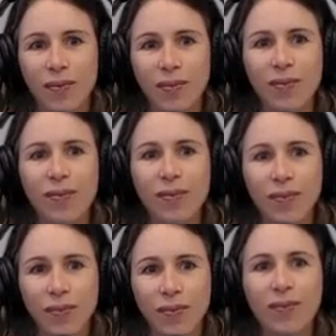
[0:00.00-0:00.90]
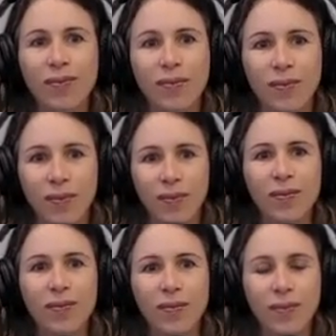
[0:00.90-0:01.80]

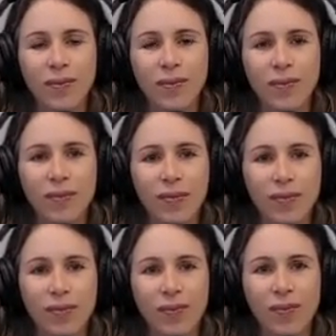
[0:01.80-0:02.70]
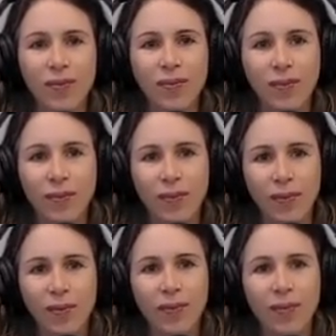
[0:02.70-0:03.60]

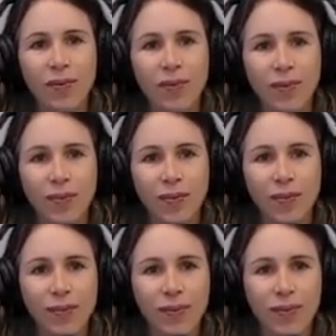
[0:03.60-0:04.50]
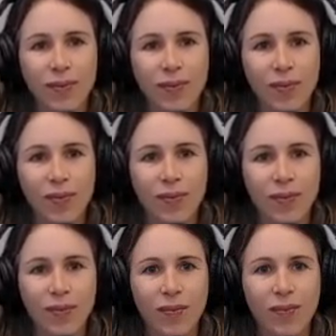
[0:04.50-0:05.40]

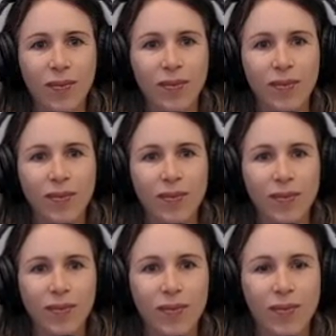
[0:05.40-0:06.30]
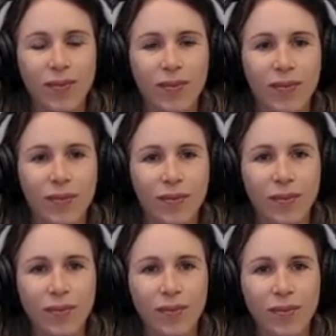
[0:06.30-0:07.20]

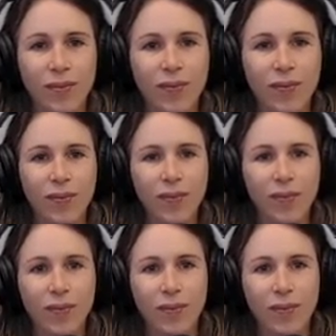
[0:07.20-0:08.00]
The person shown says nothing.